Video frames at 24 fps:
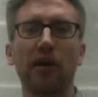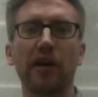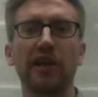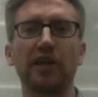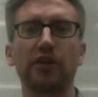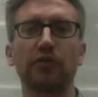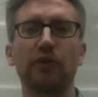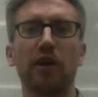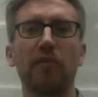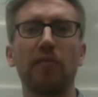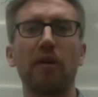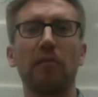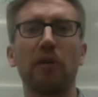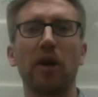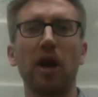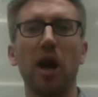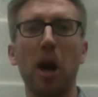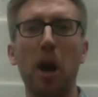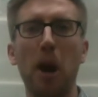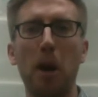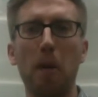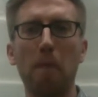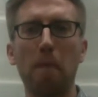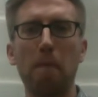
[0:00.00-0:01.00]
Easy way to remember
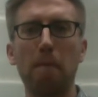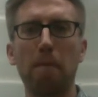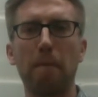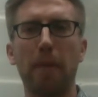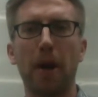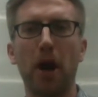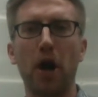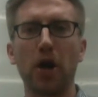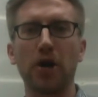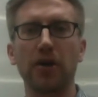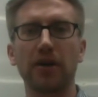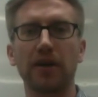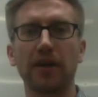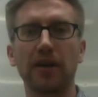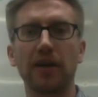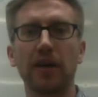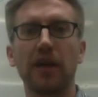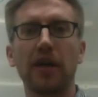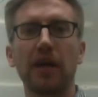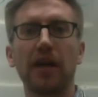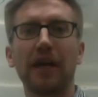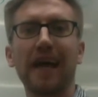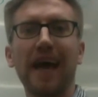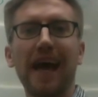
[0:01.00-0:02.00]
it, PERT.
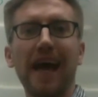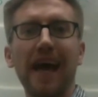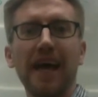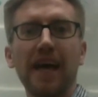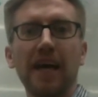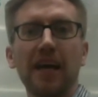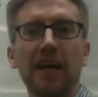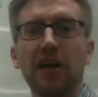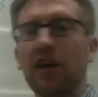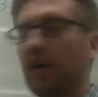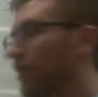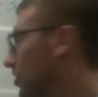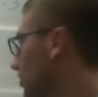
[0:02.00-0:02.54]
Okay?